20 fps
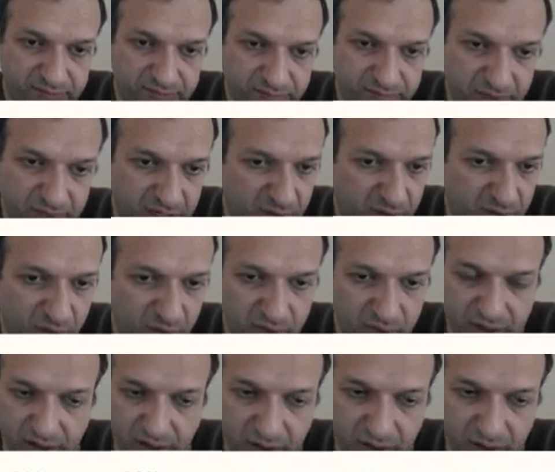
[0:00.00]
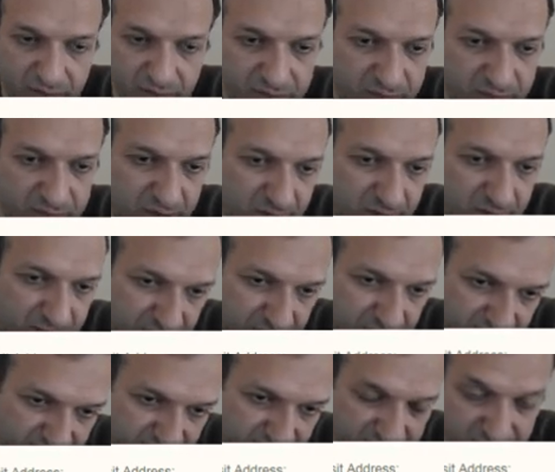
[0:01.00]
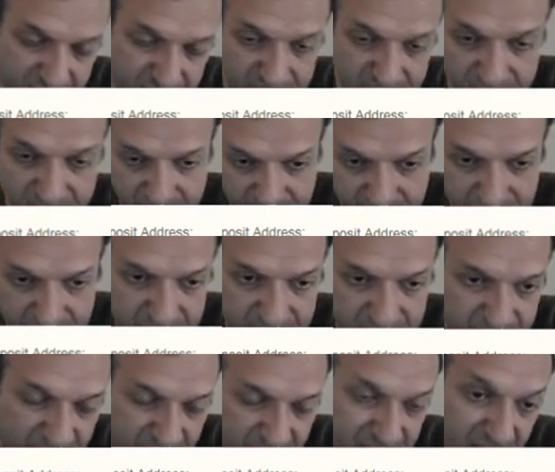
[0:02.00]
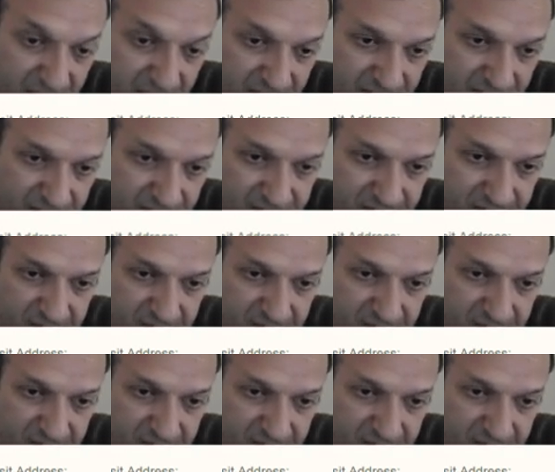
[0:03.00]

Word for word: I don't know, around maybe a day.